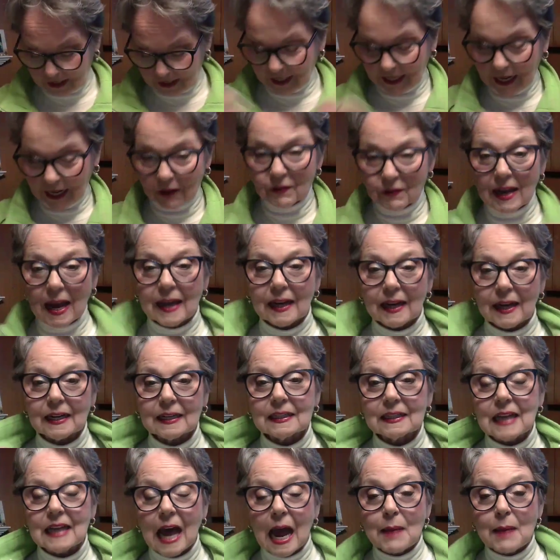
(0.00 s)
Like I've got on
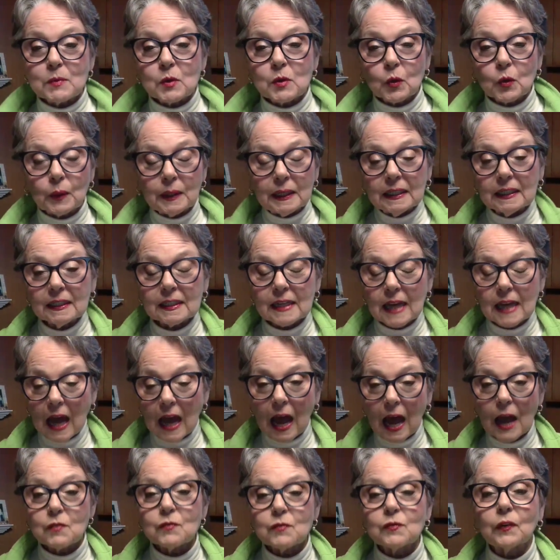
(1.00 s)
lime green and
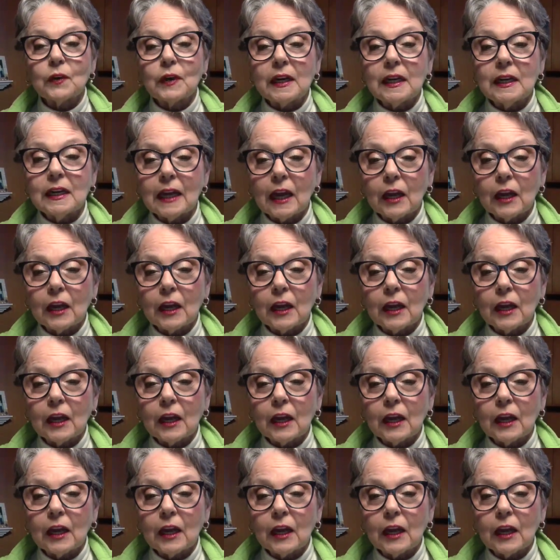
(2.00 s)
ivory,